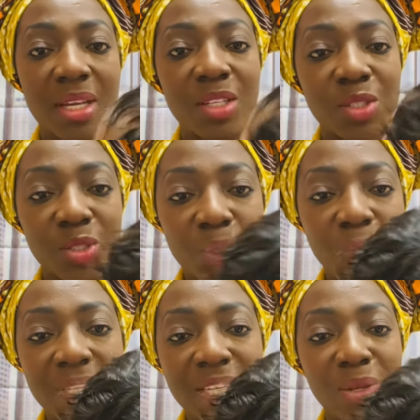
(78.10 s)

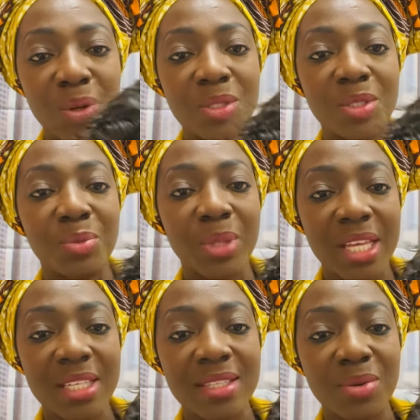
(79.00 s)
Surely, Lord, you
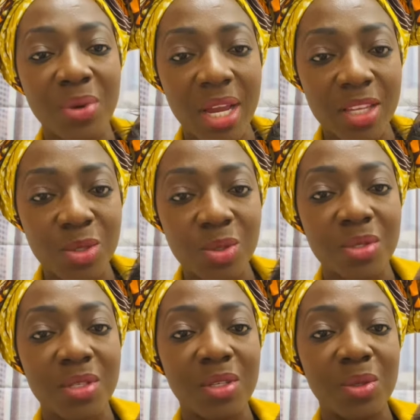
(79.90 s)
bless the righteous.
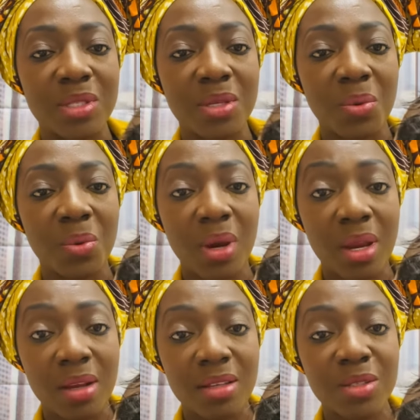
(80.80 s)

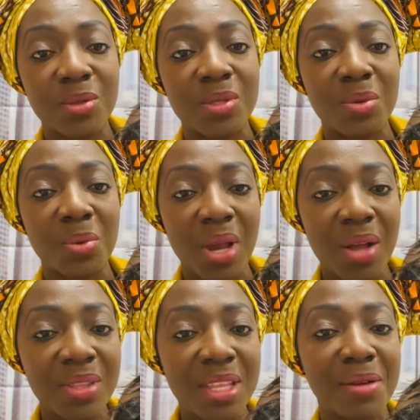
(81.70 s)
You
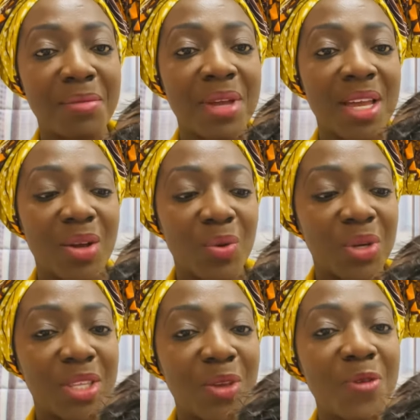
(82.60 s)
surround them
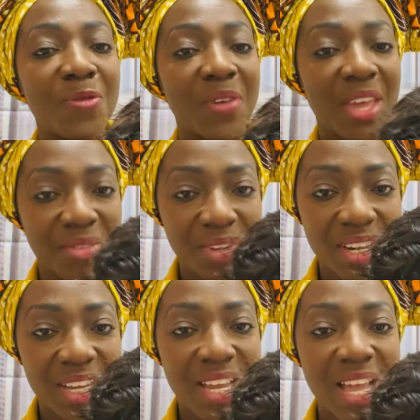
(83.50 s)
with your favor,
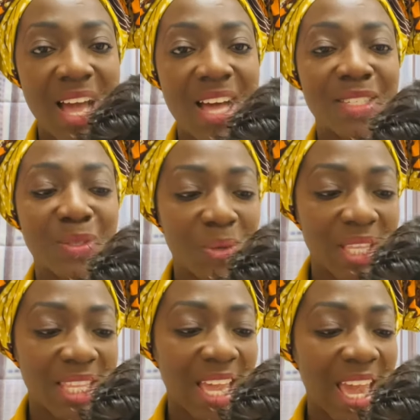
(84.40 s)
as
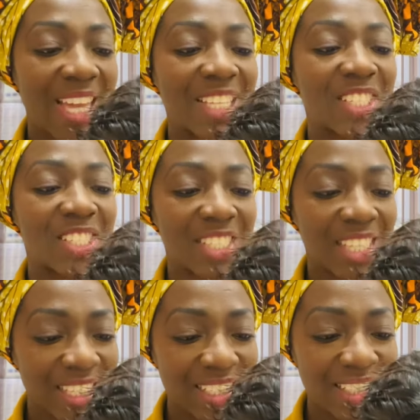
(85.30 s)
with a
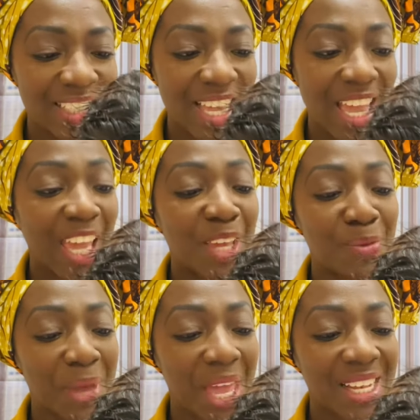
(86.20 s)
shield.
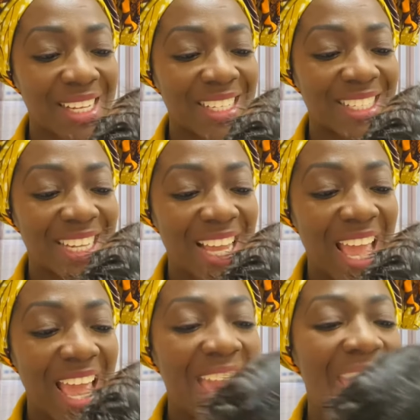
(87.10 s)
Amen.
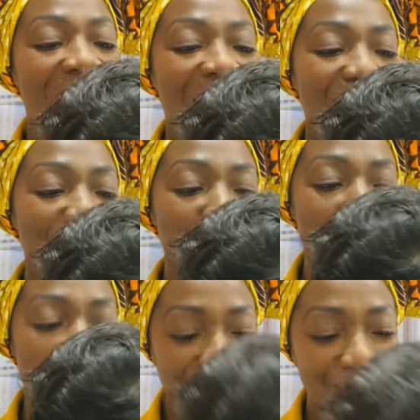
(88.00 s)

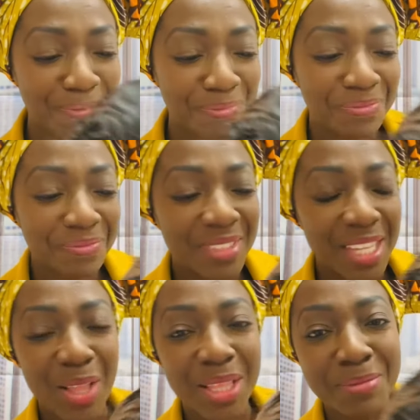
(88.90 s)
Amen.
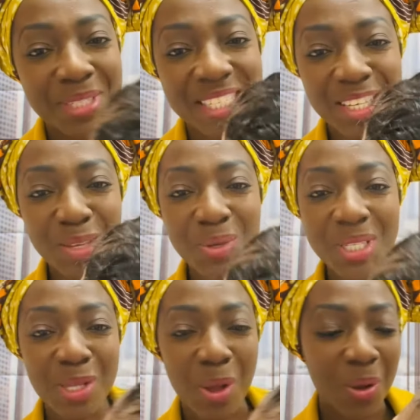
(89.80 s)
Now, let me sing you
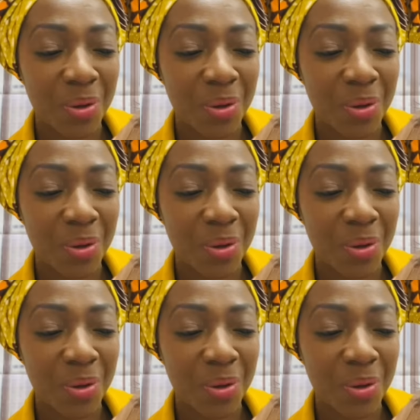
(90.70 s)
a song.